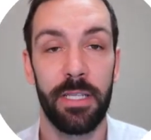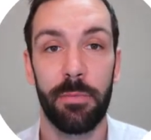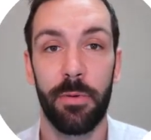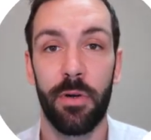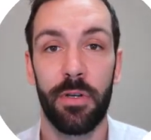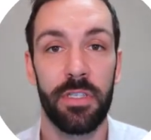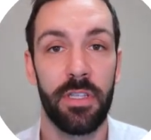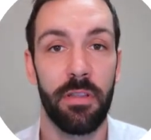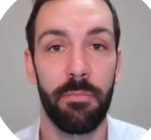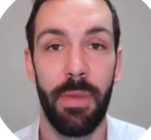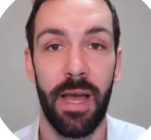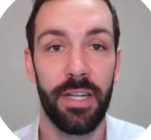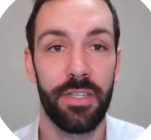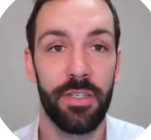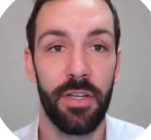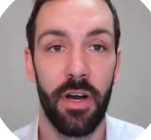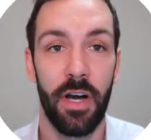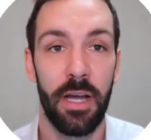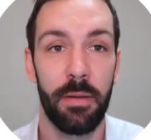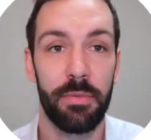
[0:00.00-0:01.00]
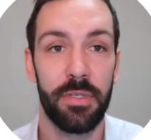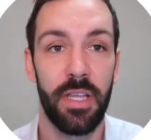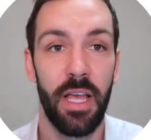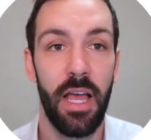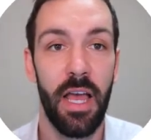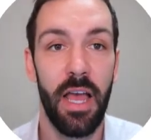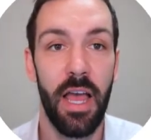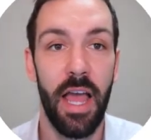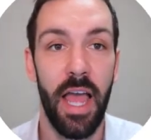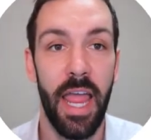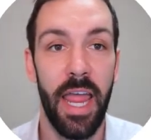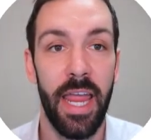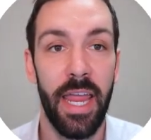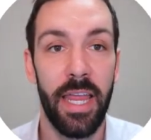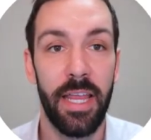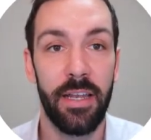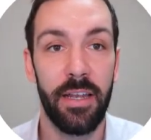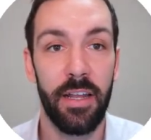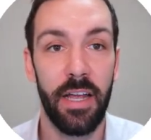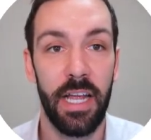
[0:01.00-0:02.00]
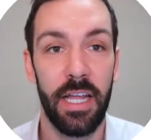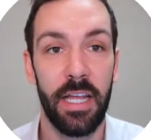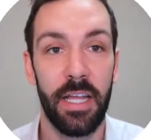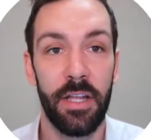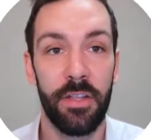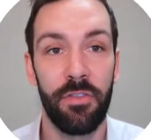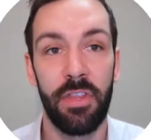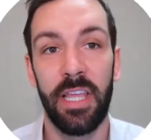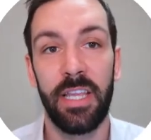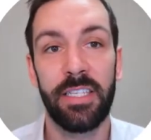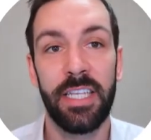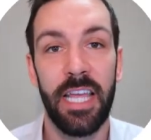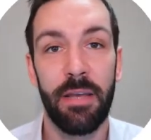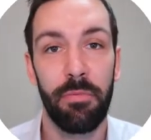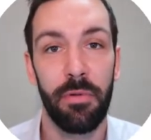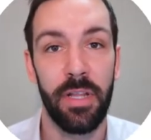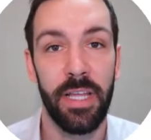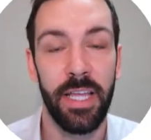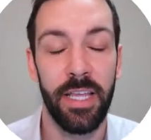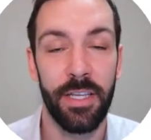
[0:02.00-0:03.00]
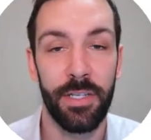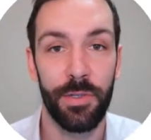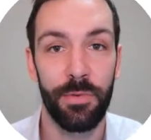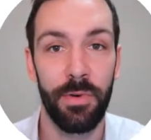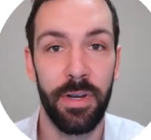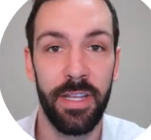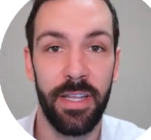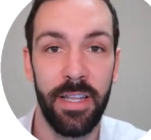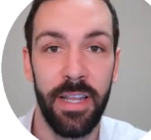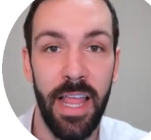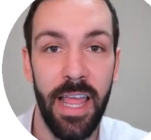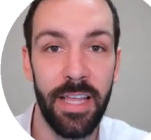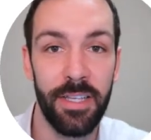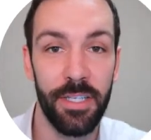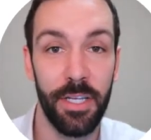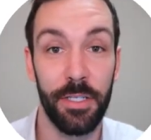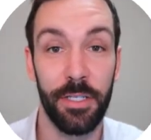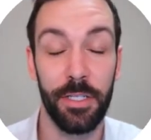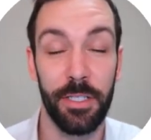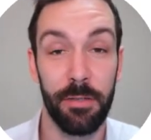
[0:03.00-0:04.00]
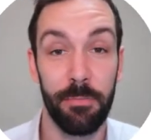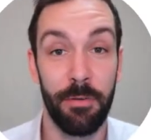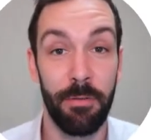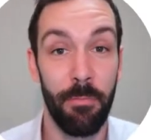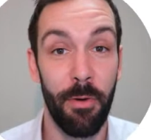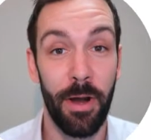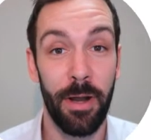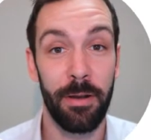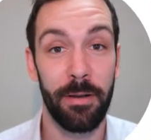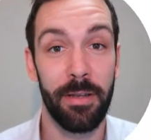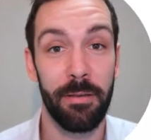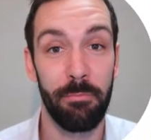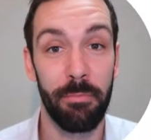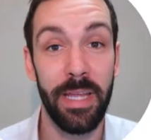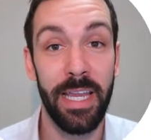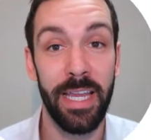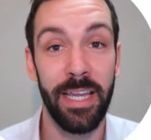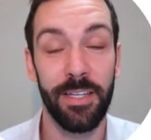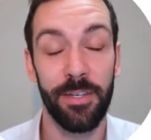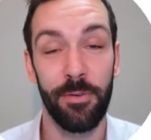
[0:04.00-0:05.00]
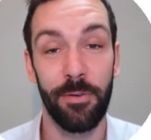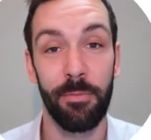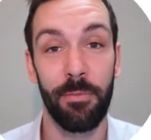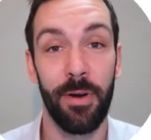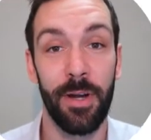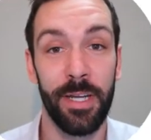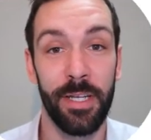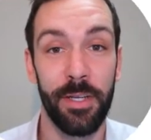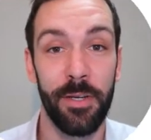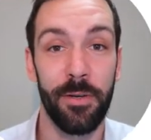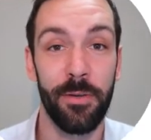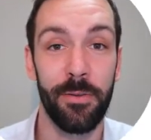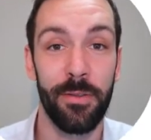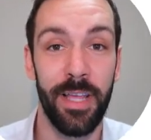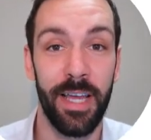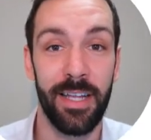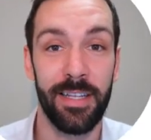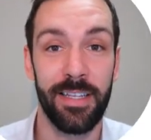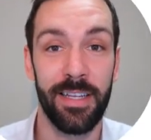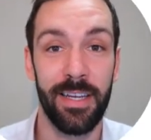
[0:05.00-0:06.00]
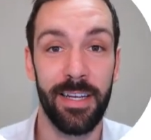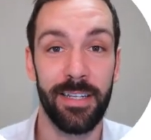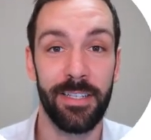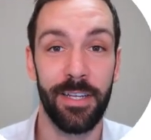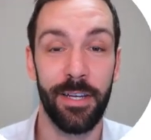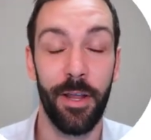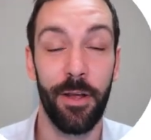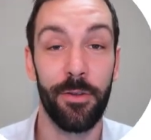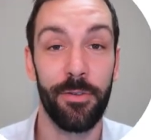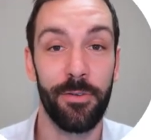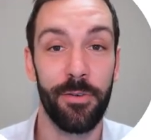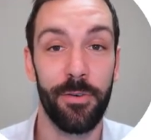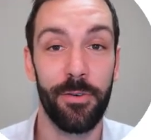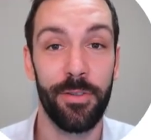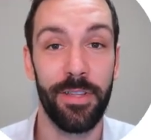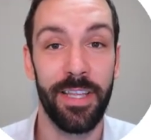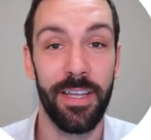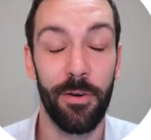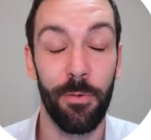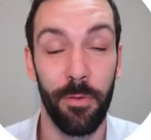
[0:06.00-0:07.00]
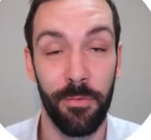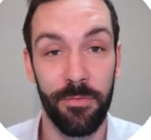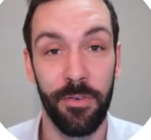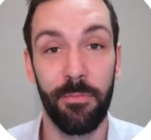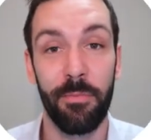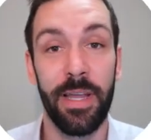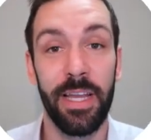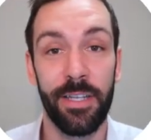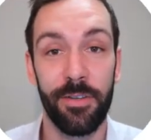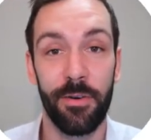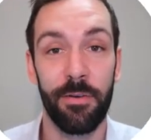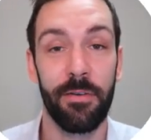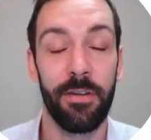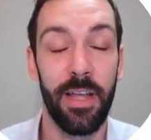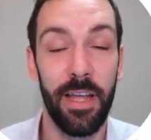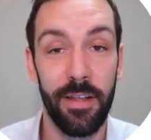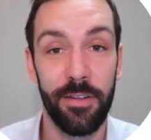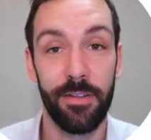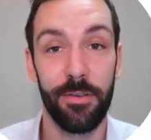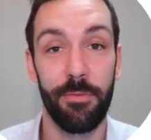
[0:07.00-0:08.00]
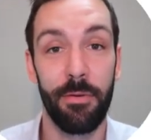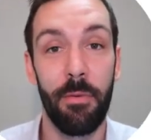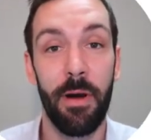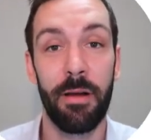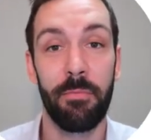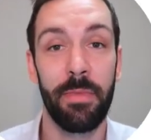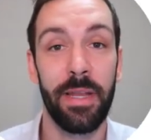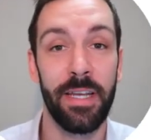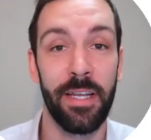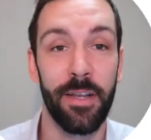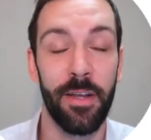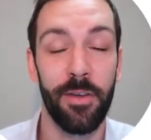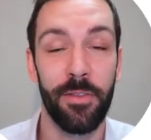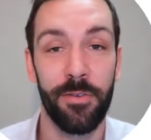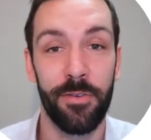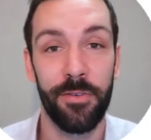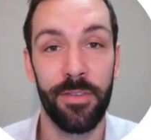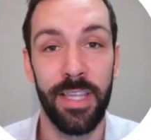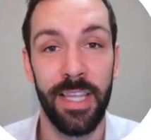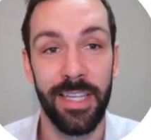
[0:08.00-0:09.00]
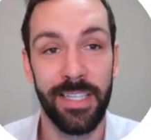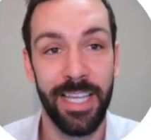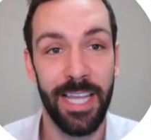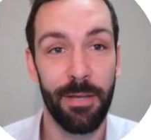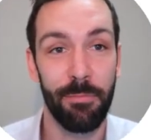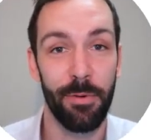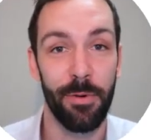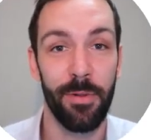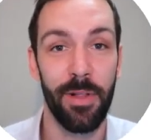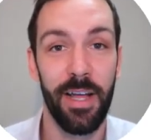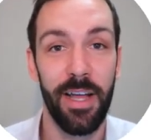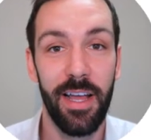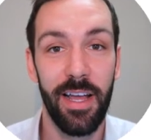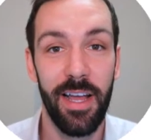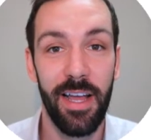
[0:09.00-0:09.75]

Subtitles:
It's because of the match types. And the example here is written there, so just to remind you that to go through, or for me to remind me to go through the example.